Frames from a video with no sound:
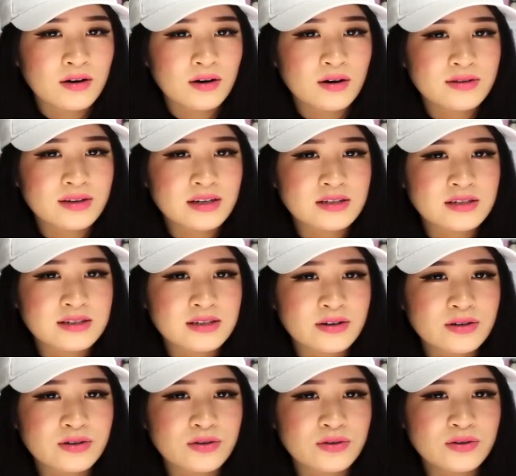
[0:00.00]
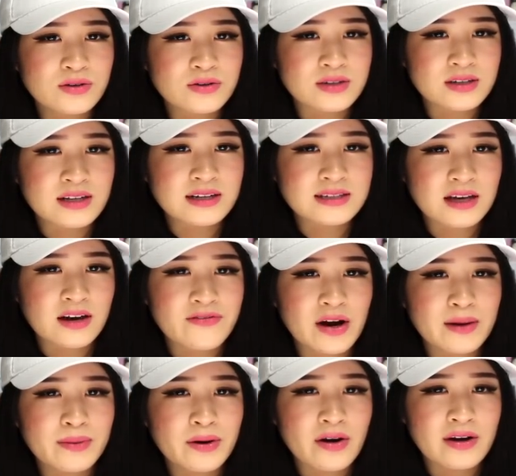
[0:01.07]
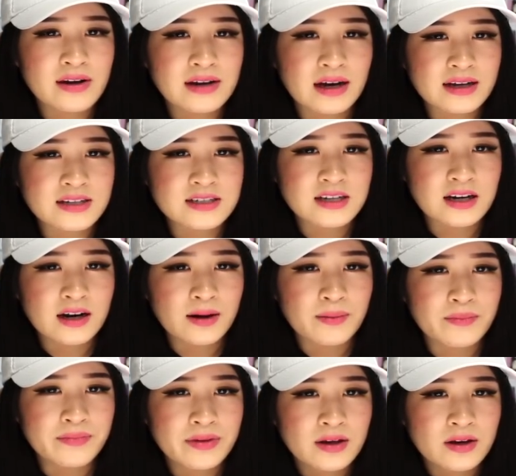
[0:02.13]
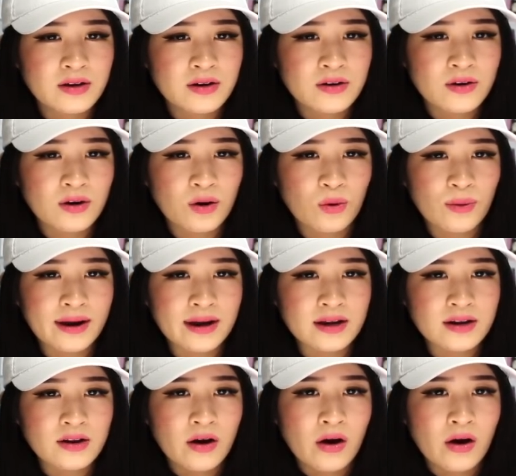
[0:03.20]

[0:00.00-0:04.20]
Oh, that is so cute. Yes, I found my own lucky charm. Oh, wait.